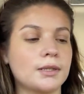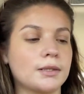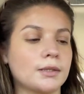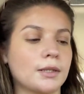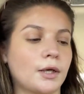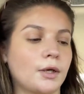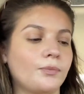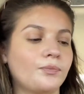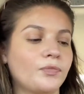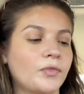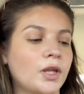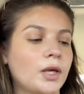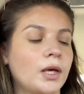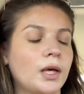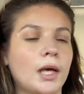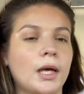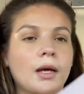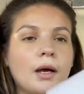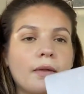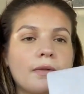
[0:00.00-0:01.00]
So
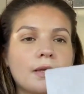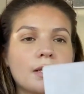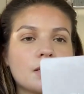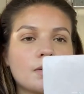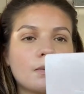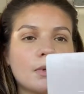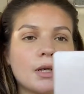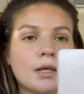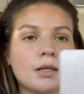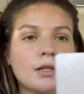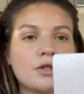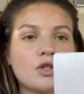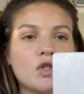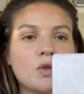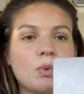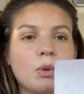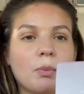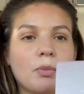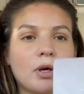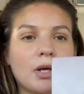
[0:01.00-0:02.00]
I got this one. It's
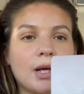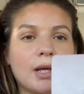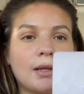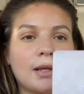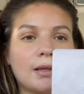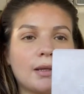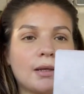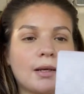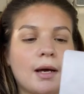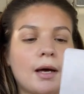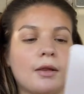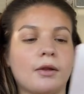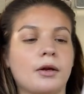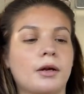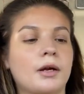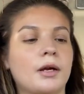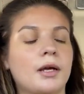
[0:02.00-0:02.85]
super pretty. I like the color.